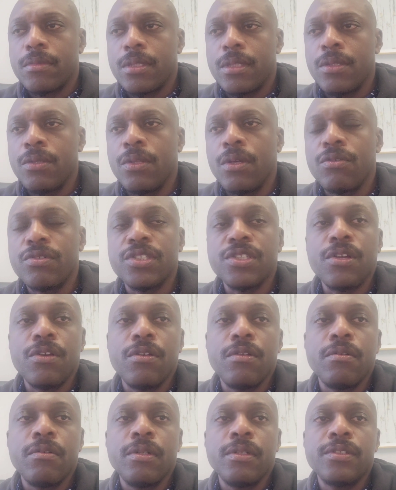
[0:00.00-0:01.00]
you know,
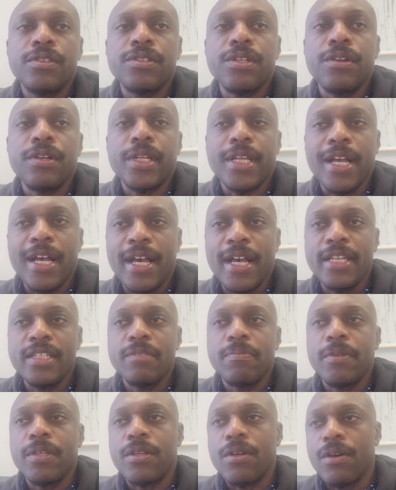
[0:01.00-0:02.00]
certain
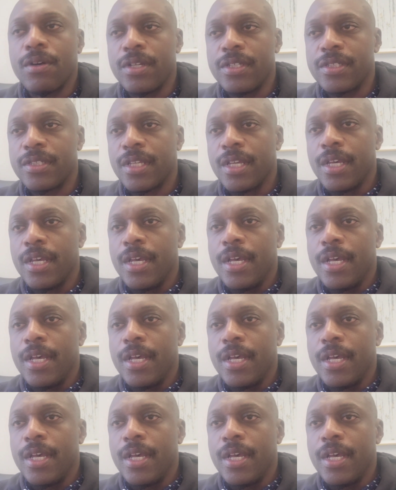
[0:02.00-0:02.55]
guys, because